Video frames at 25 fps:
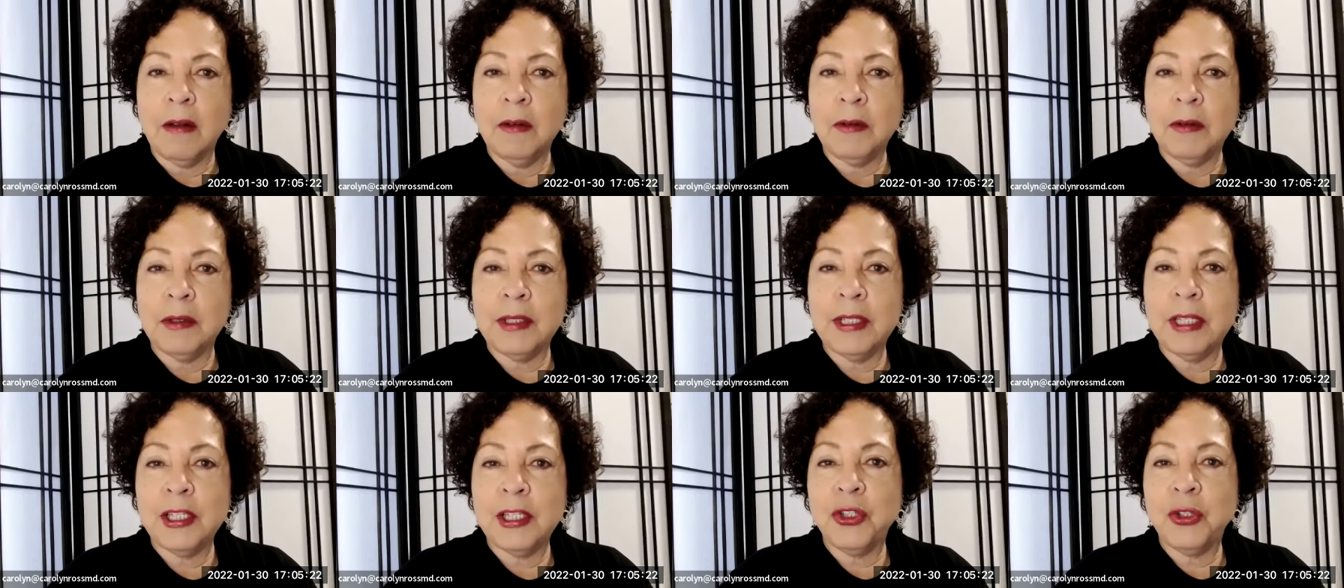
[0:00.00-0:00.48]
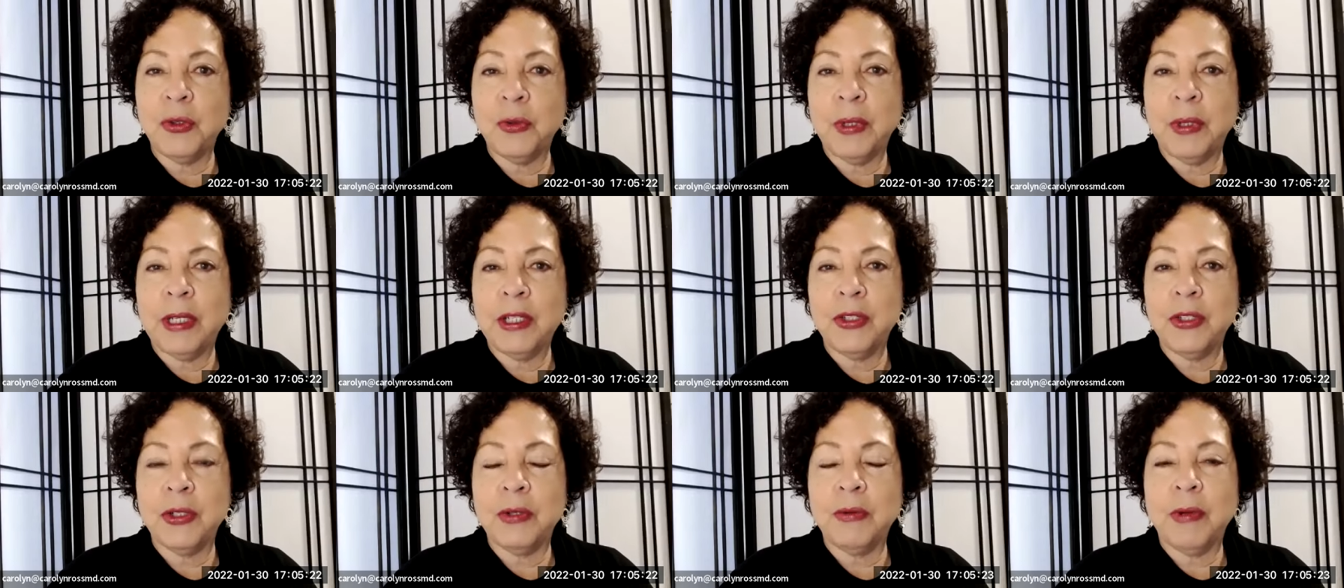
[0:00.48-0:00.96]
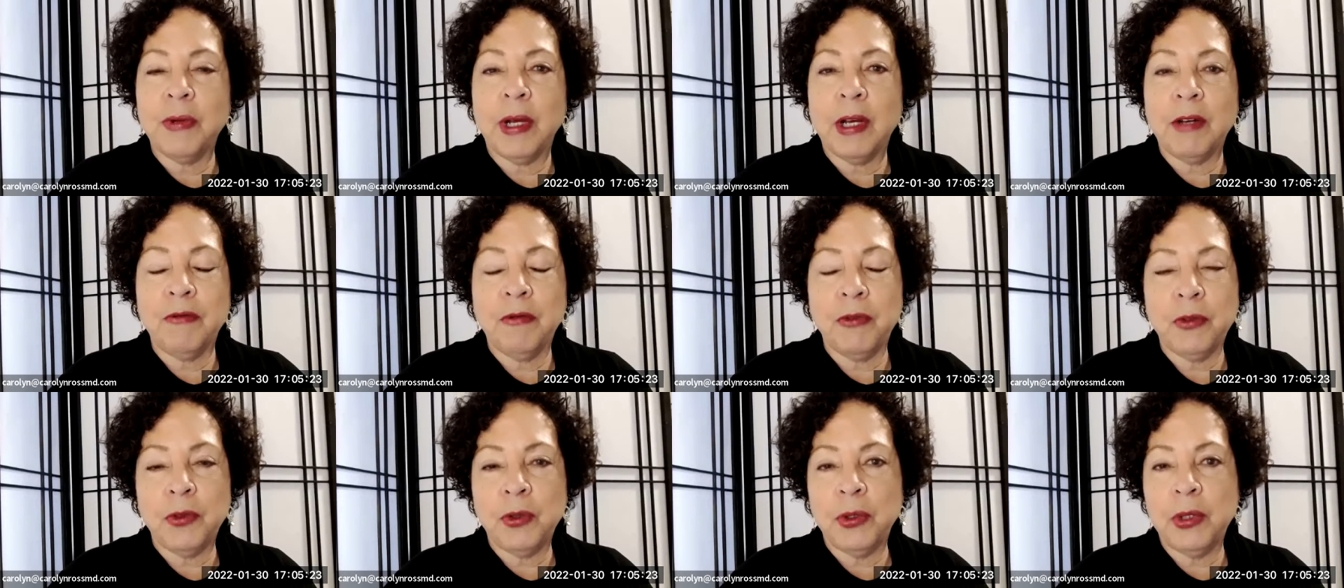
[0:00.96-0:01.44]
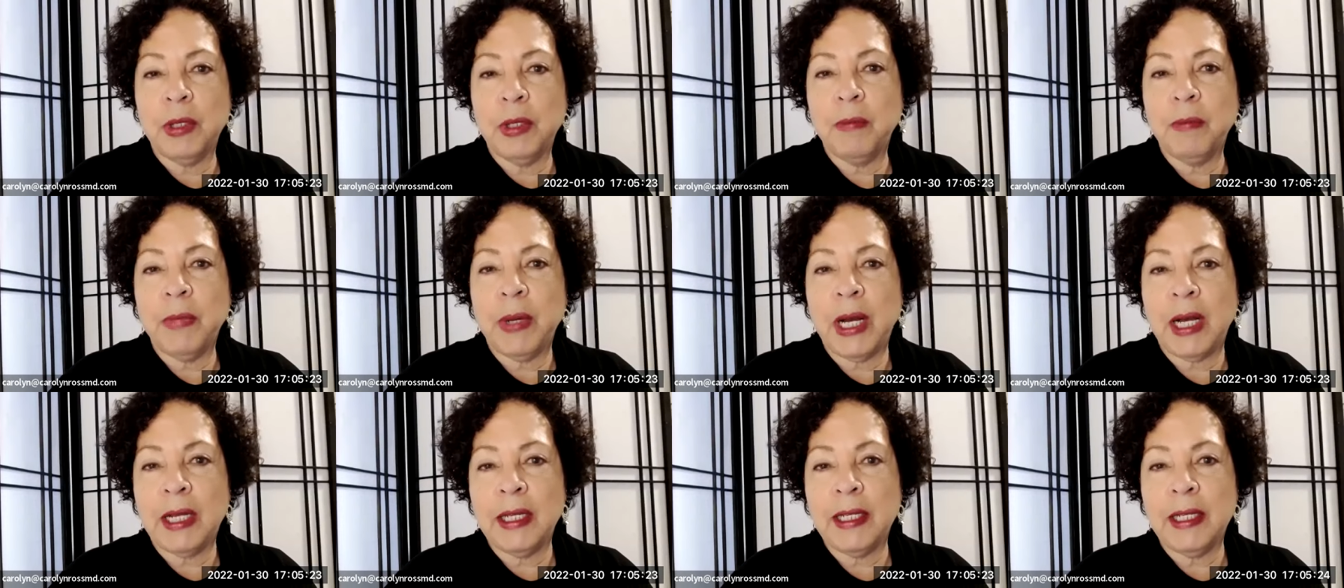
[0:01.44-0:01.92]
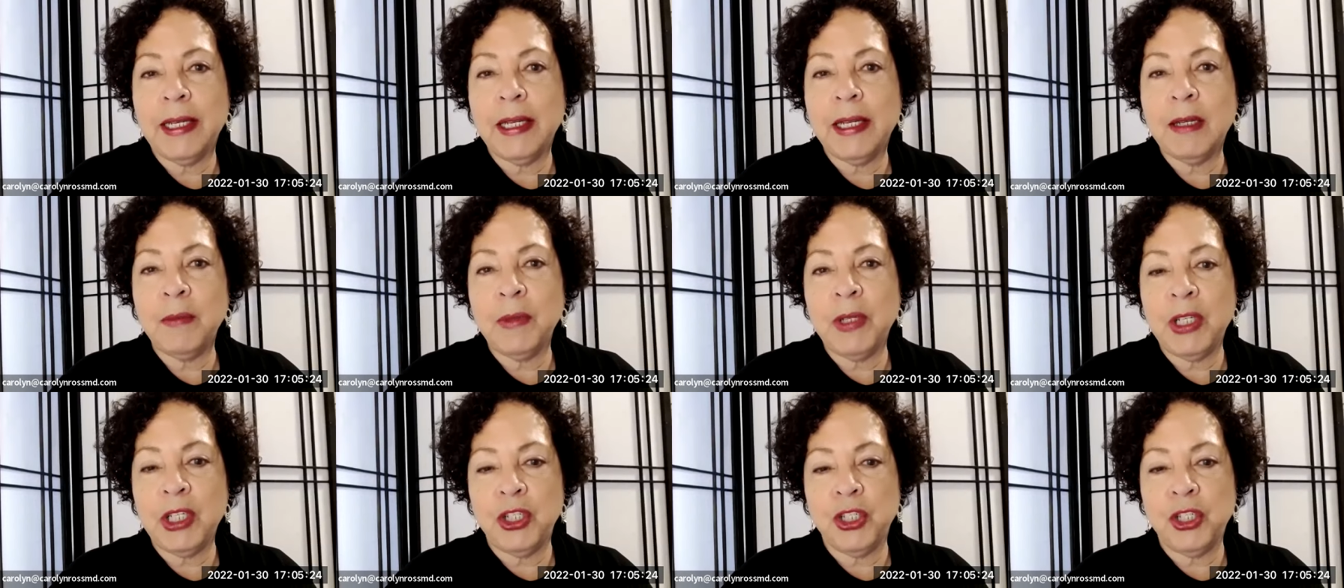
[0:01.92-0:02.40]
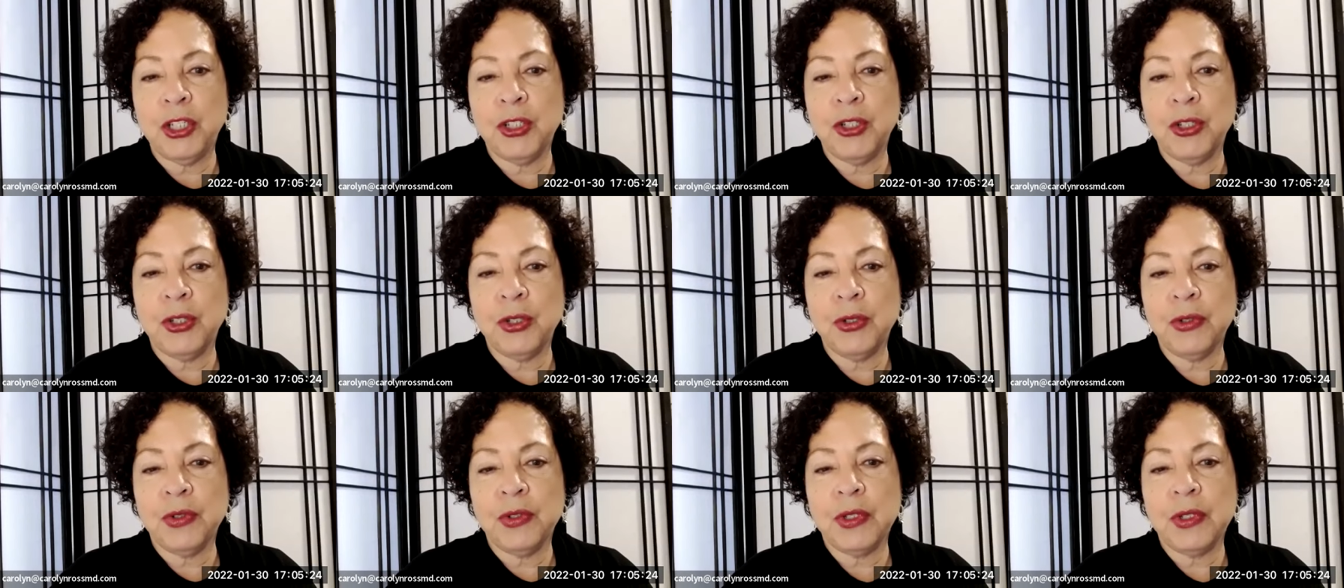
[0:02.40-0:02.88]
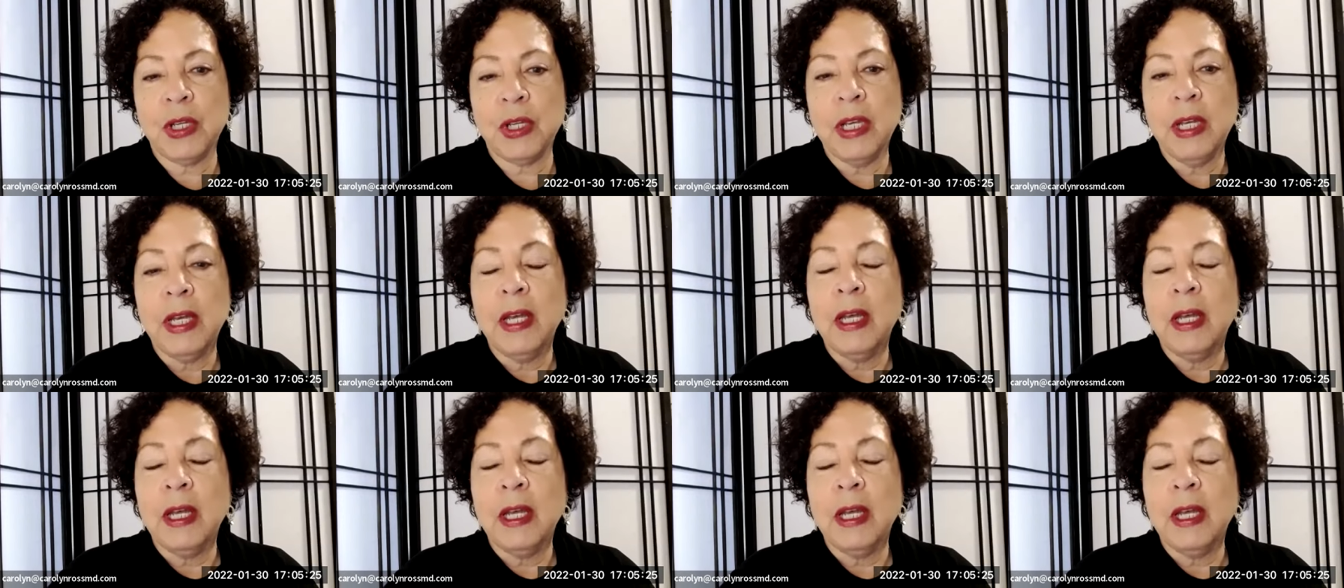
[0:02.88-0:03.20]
situation around food and body image issues.